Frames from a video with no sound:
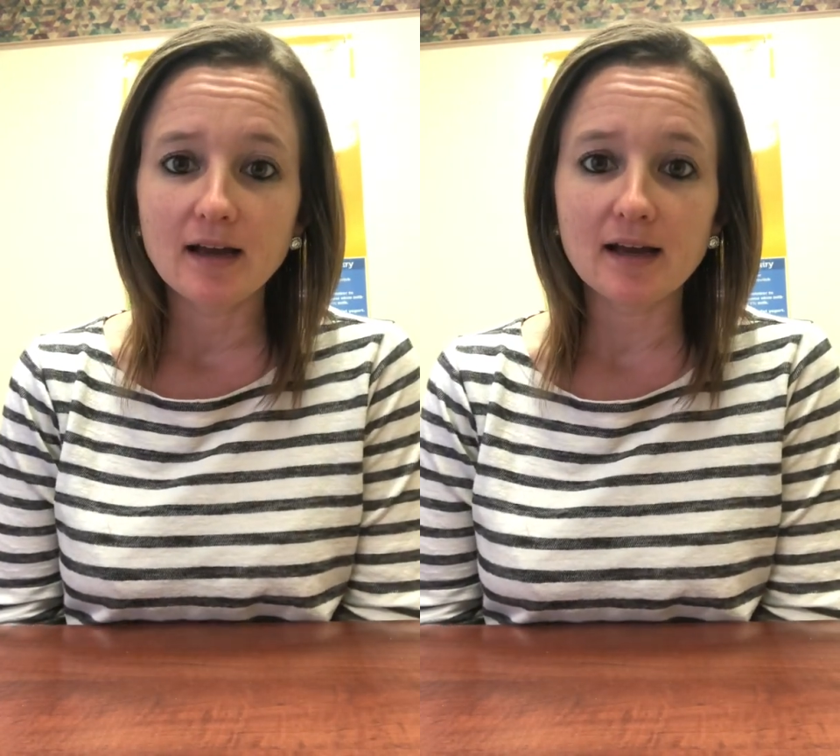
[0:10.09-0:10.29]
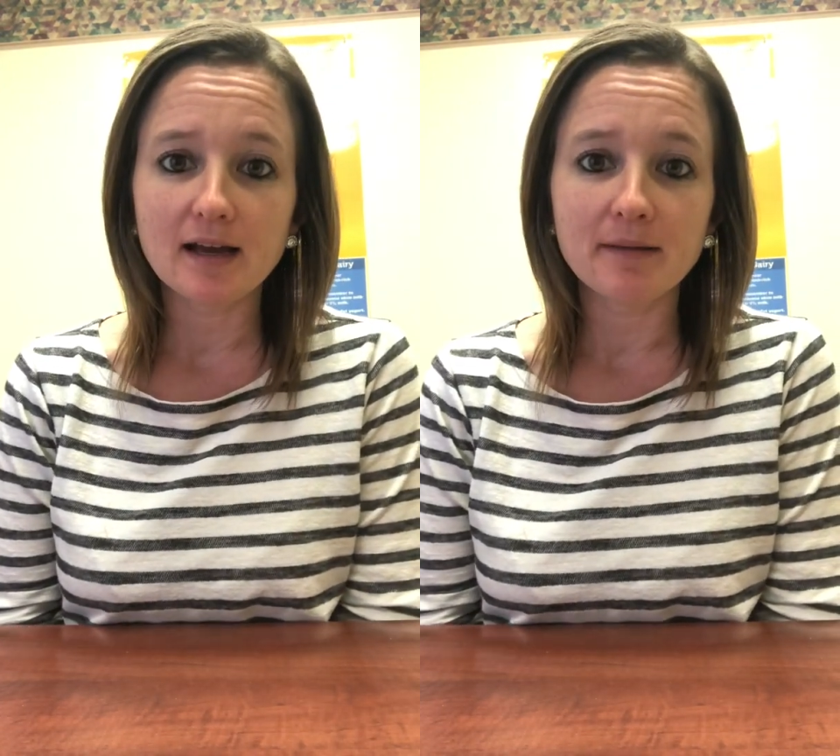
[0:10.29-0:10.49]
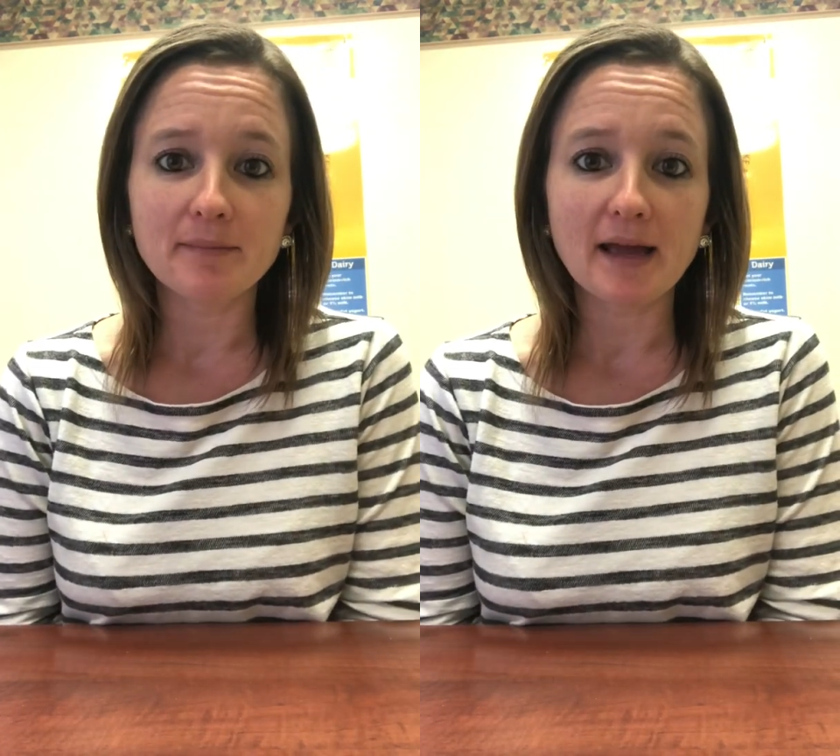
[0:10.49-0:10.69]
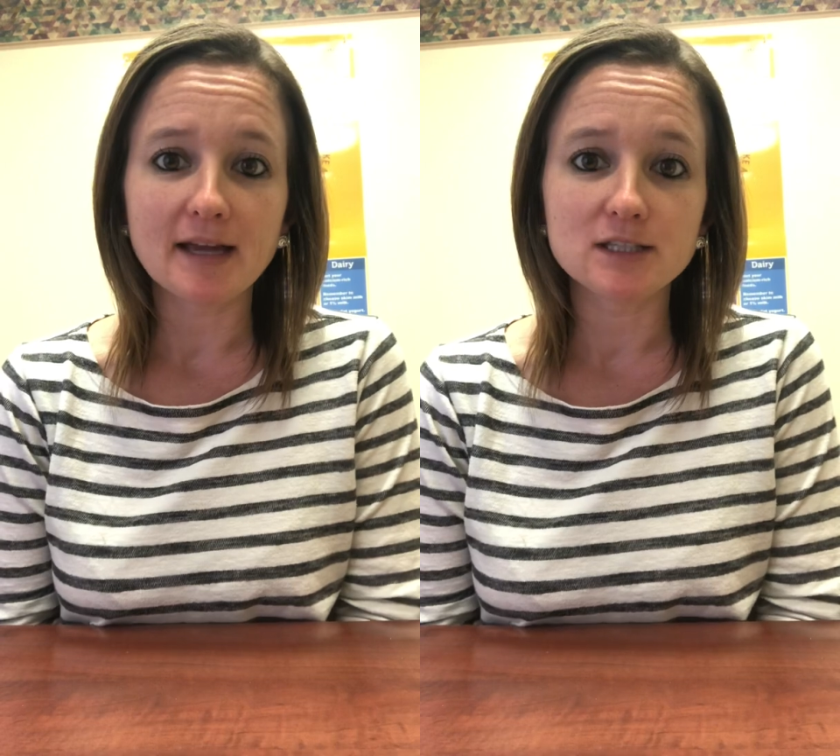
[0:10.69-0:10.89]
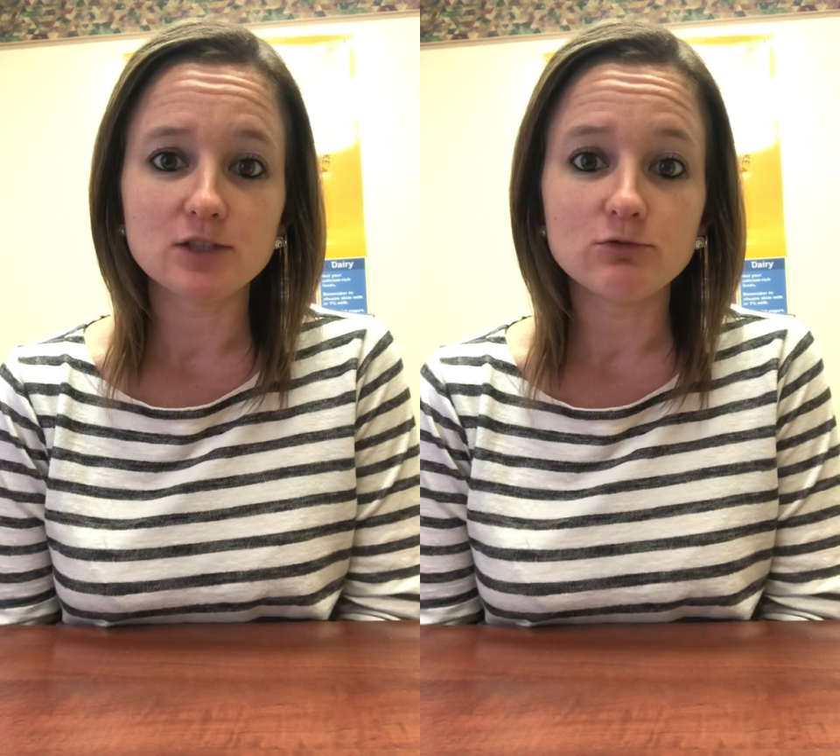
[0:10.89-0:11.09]

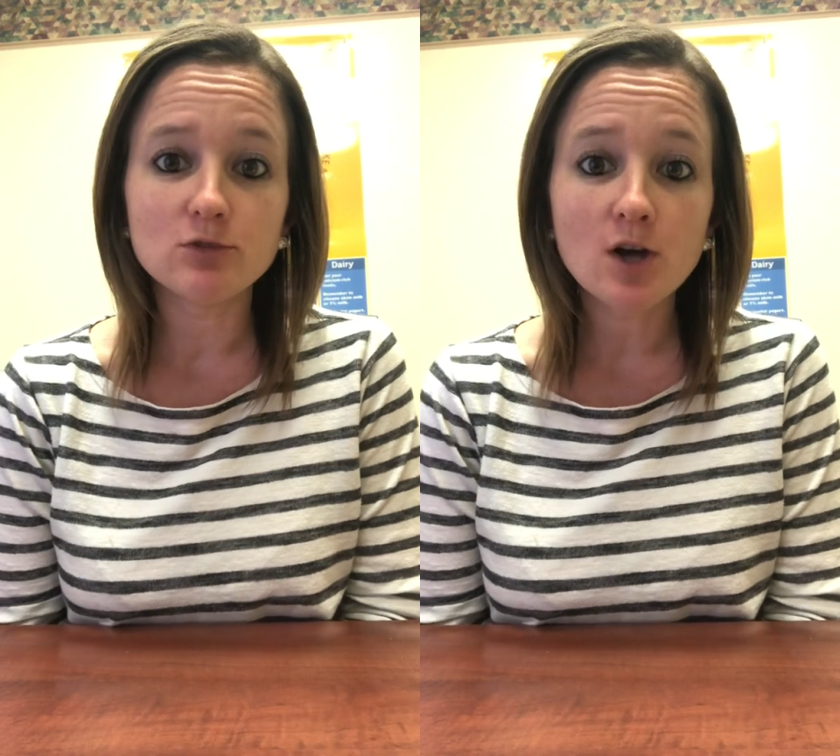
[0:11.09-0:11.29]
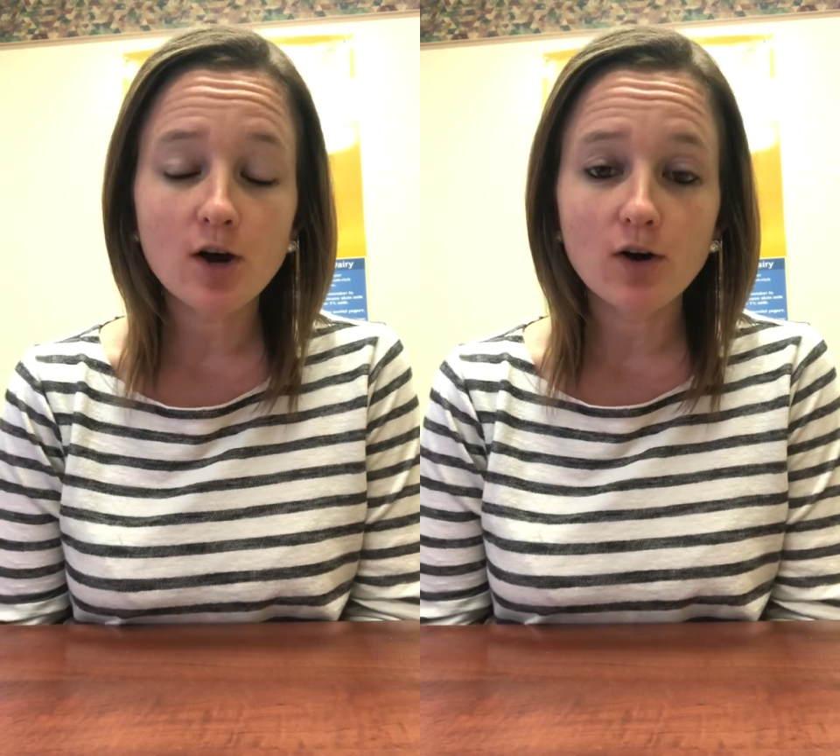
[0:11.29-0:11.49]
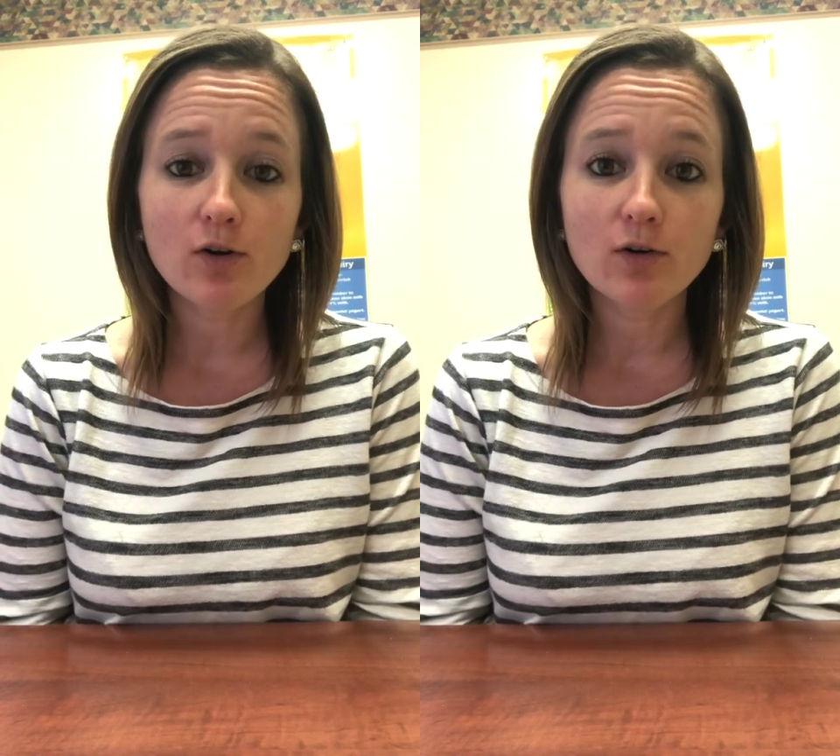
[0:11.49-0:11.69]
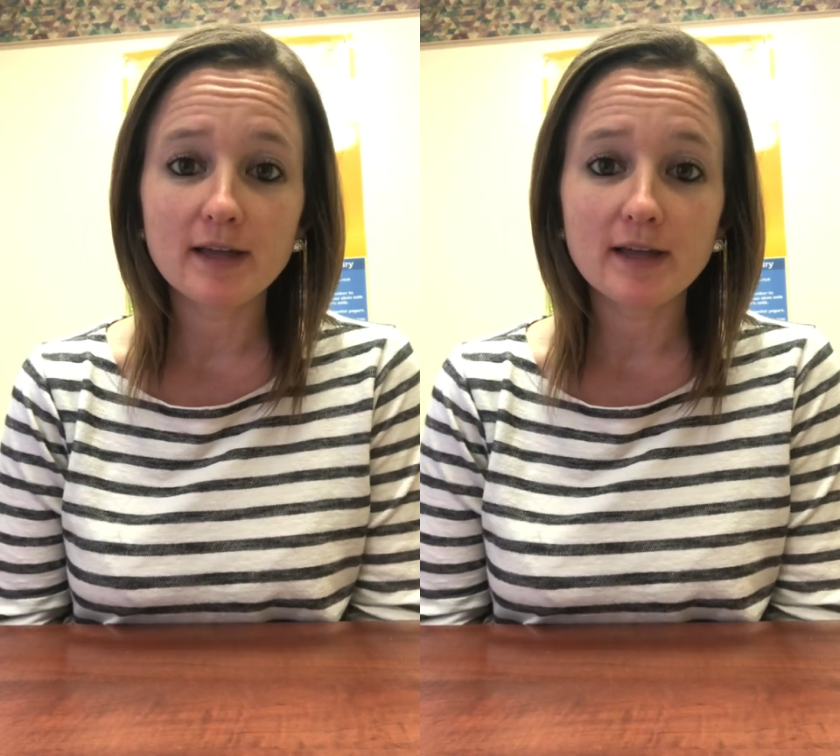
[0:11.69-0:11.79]
As you know,